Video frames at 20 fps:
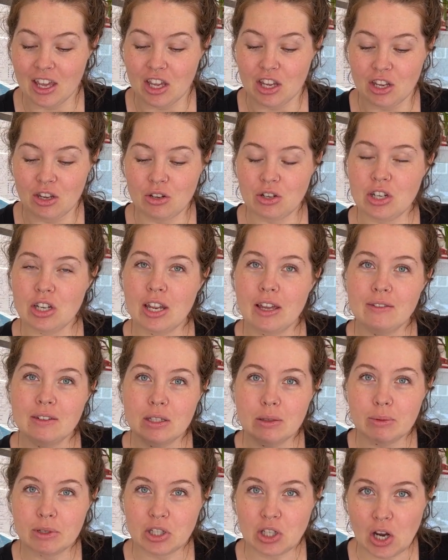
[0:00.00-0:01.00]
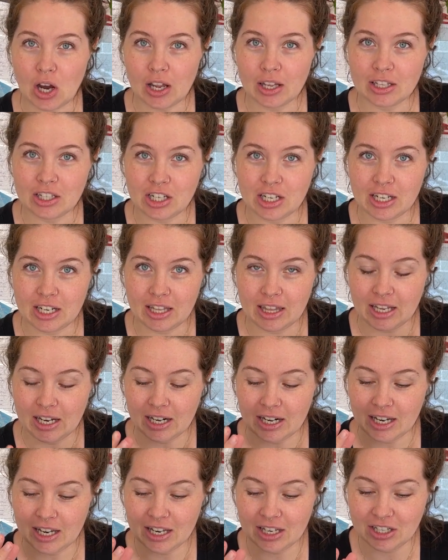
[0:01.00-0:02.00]
You should have so much collagen in
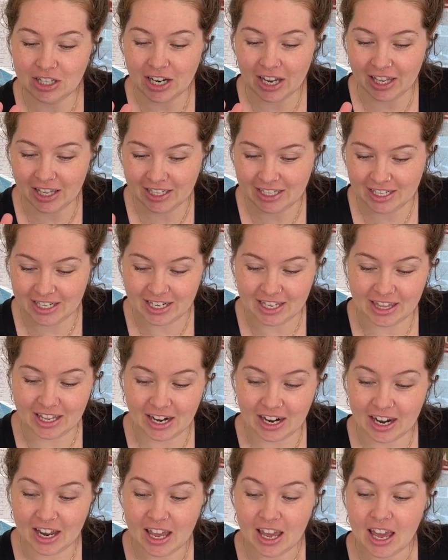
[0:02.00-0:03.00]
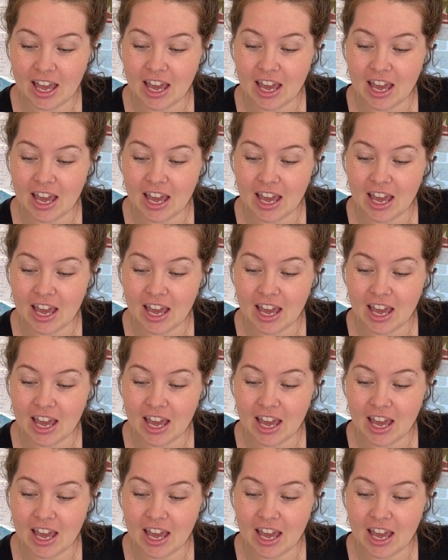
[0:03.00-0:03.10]
there and gelatin in there